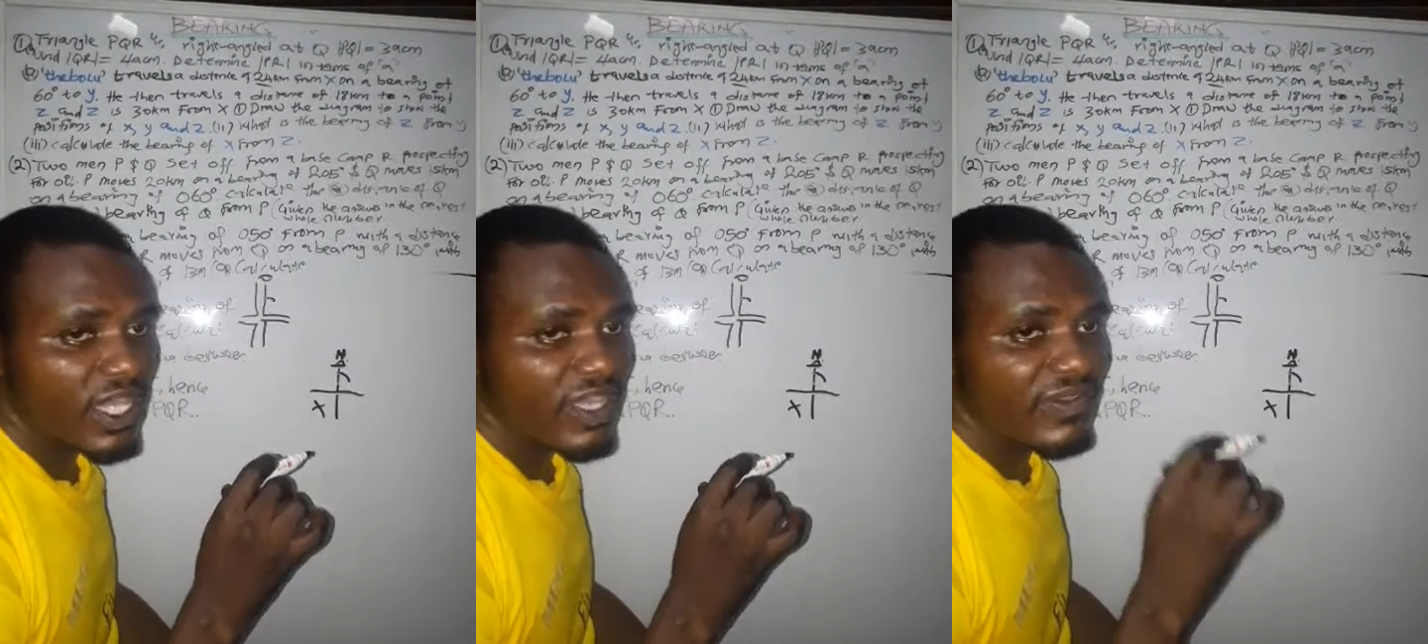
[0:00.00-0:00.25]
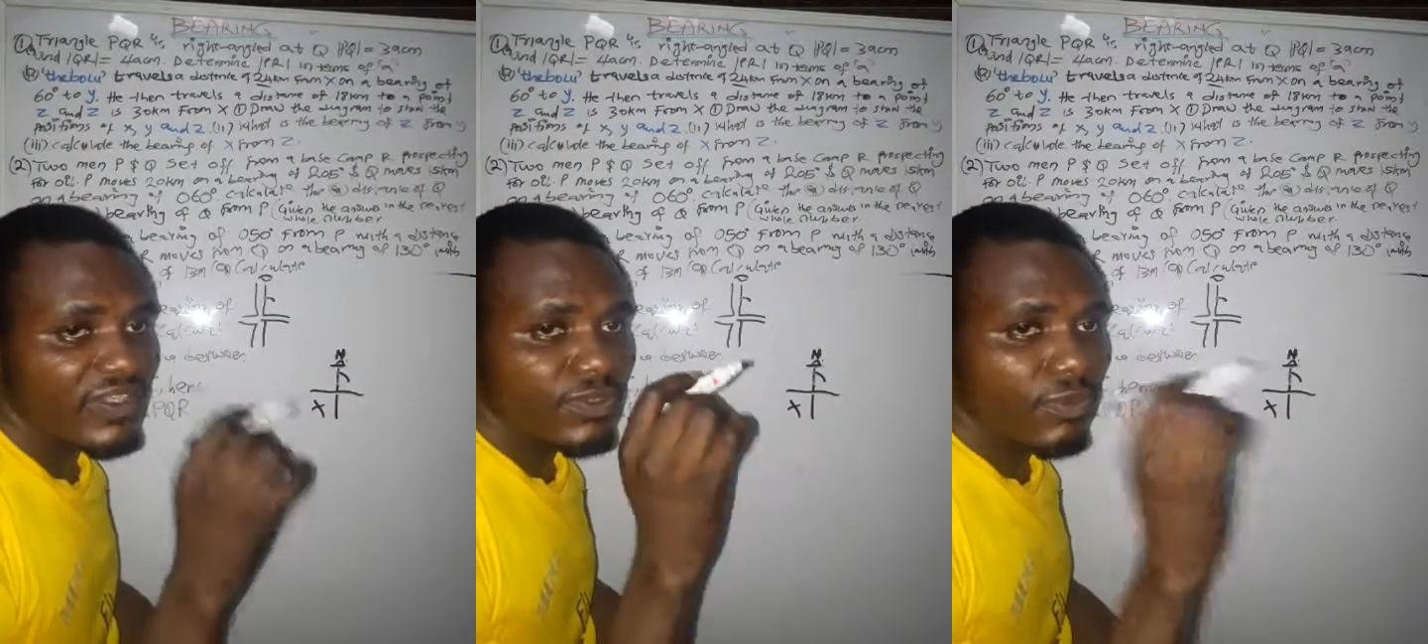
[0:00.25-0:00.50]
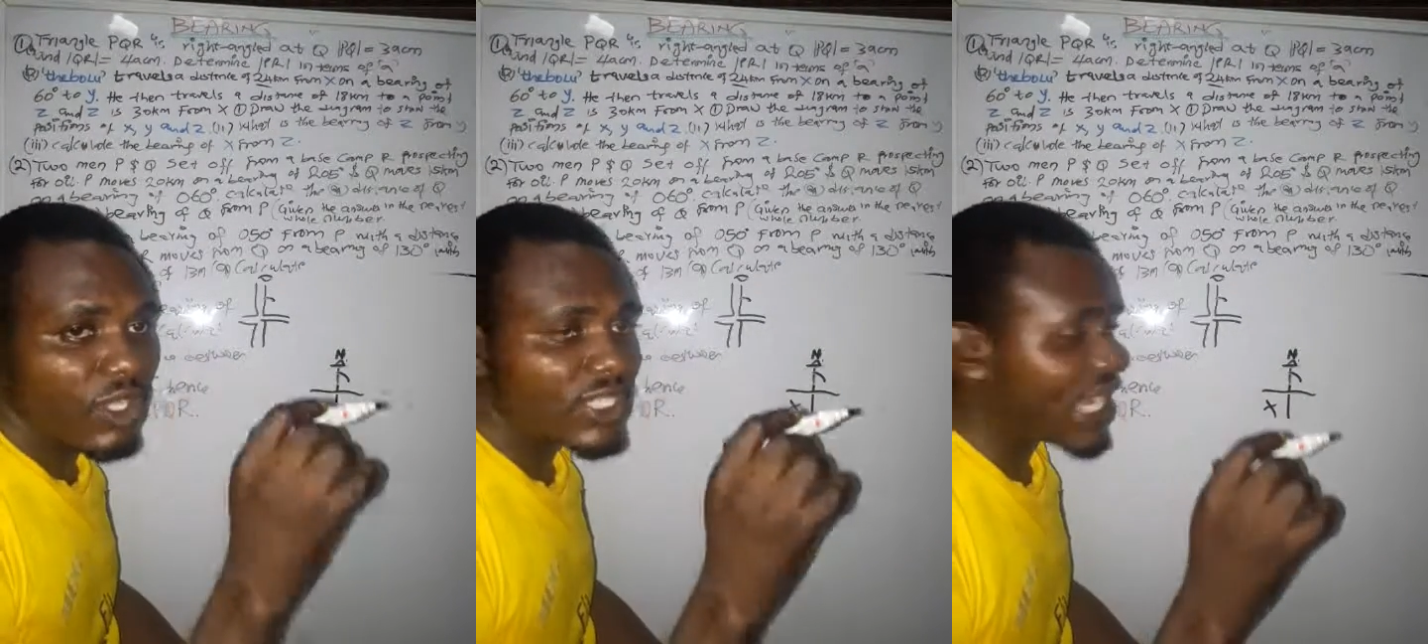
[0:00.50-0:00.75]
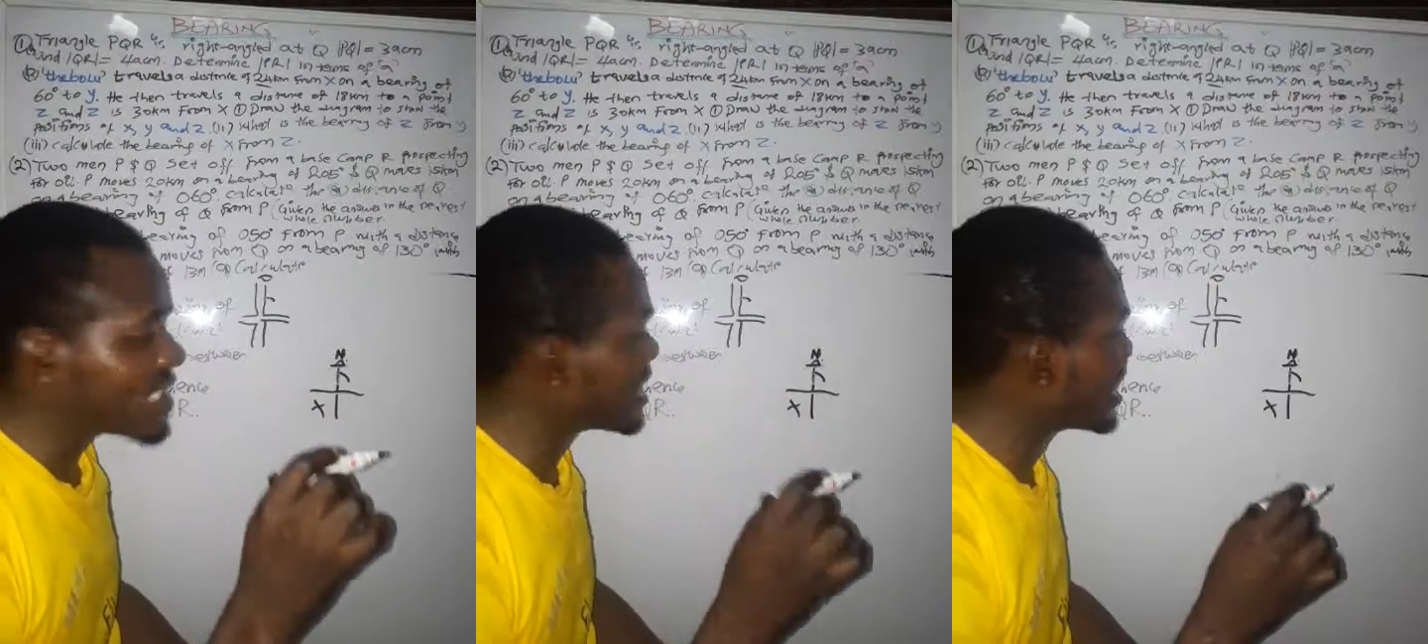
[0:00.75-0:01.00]
If it's more
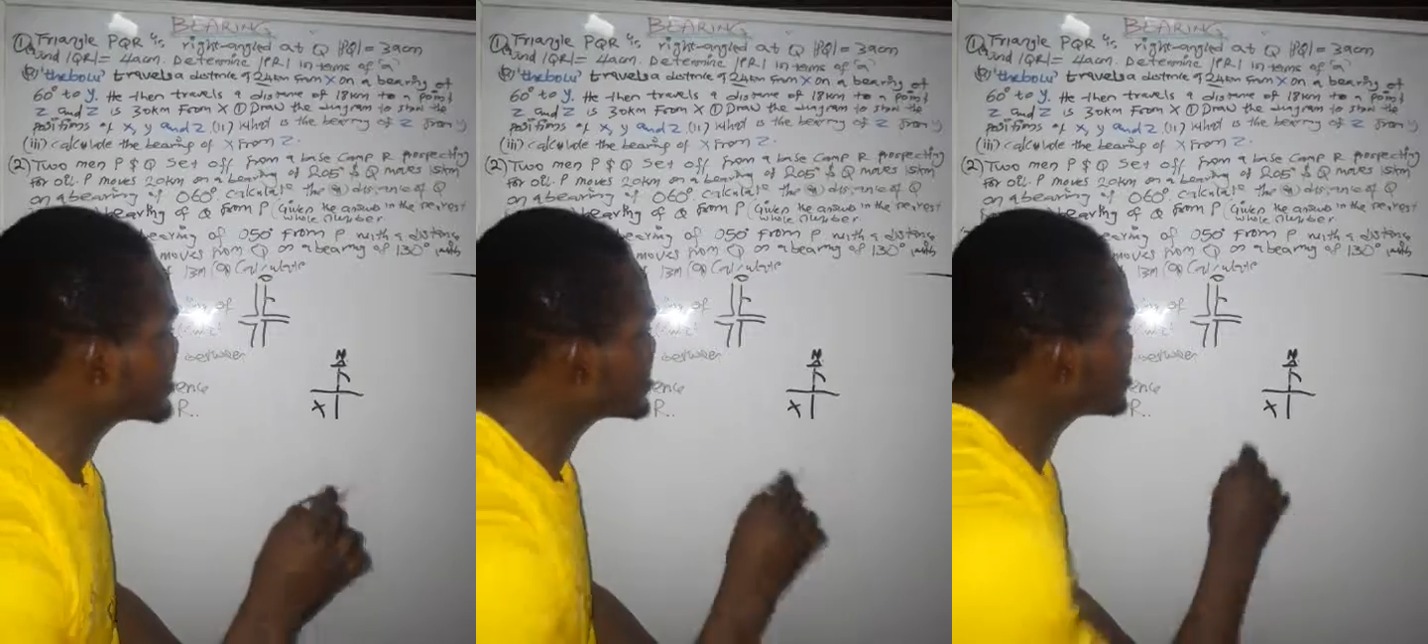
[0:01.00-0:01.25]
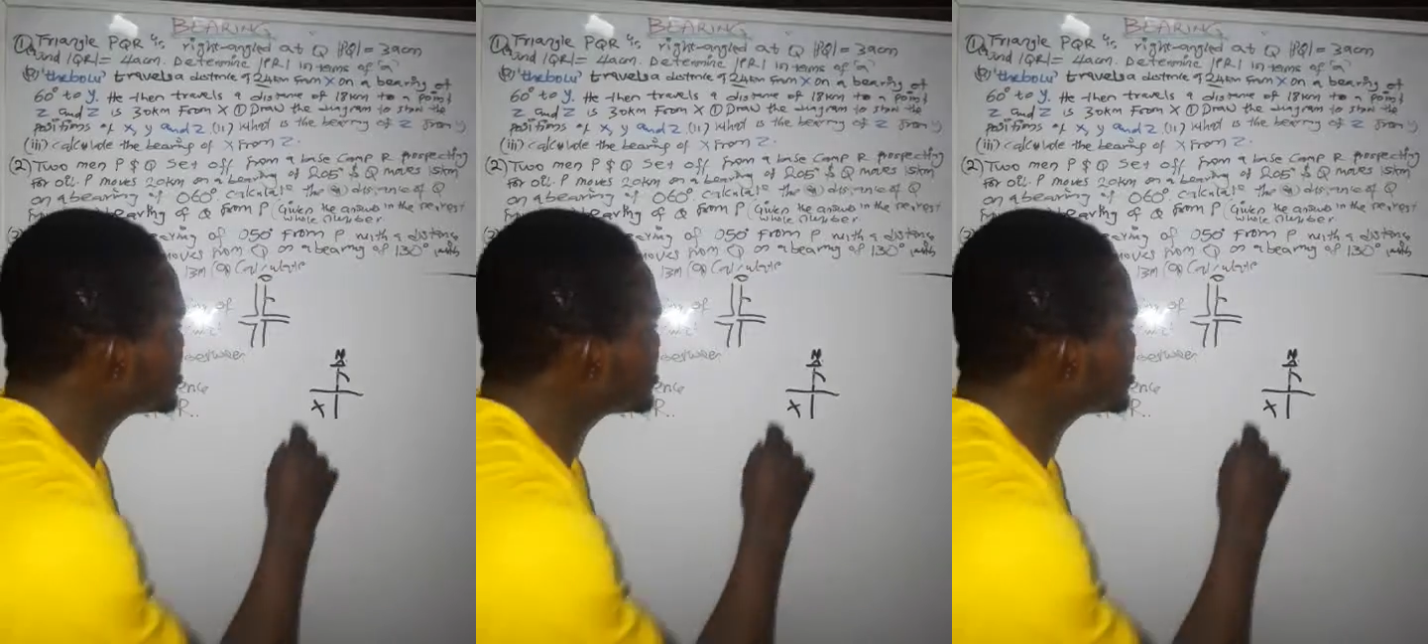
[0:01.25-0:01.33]
than 90,